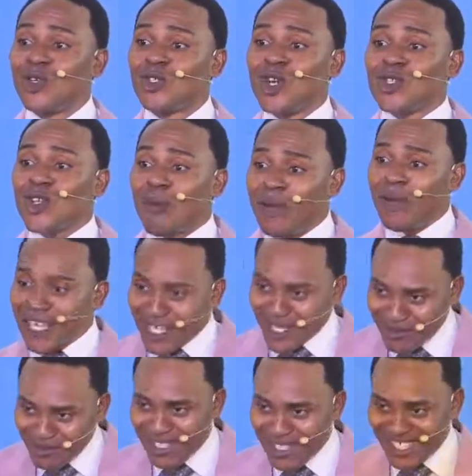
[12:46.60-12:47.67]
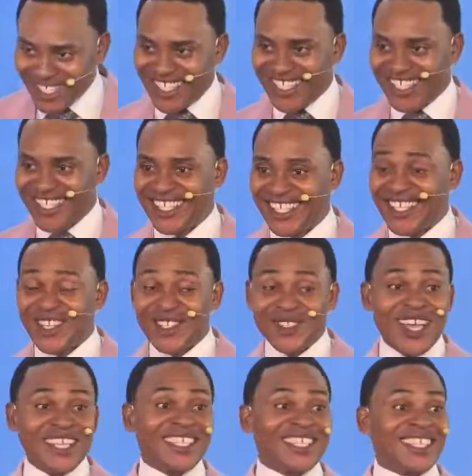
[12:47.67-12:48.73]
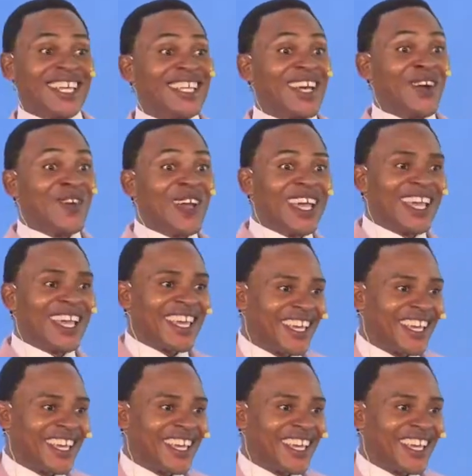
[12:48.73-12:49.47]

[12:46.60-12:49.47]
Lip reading: come and kill me. So I stayed up.